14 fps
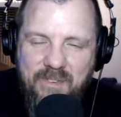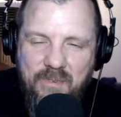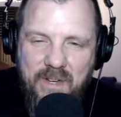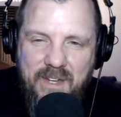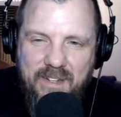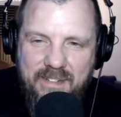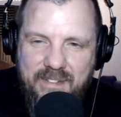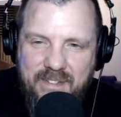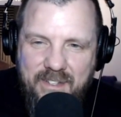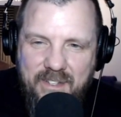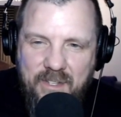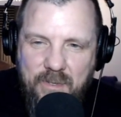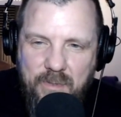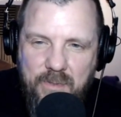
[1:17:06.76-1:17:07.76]
Well,
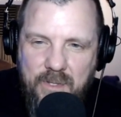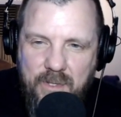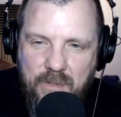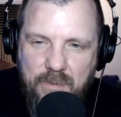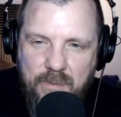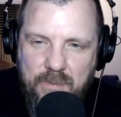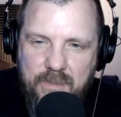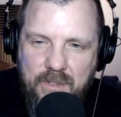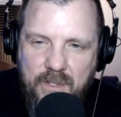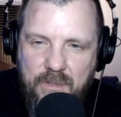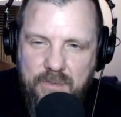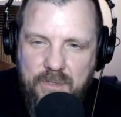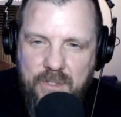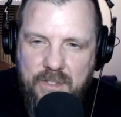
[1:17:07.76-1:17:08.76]

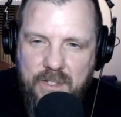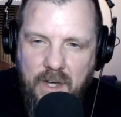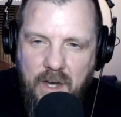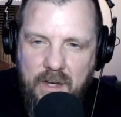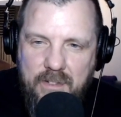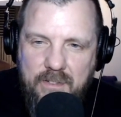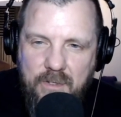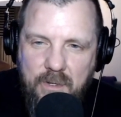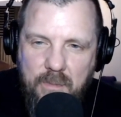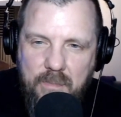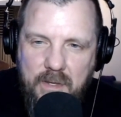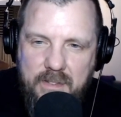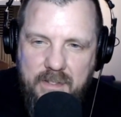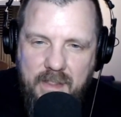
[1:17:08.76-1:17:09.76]
you should talk to him,
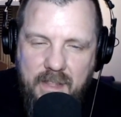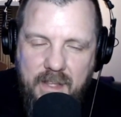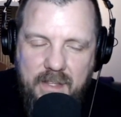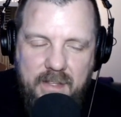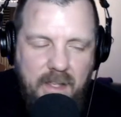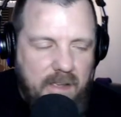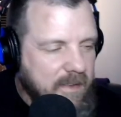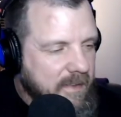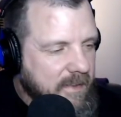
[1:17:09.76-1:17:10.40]
because I think that,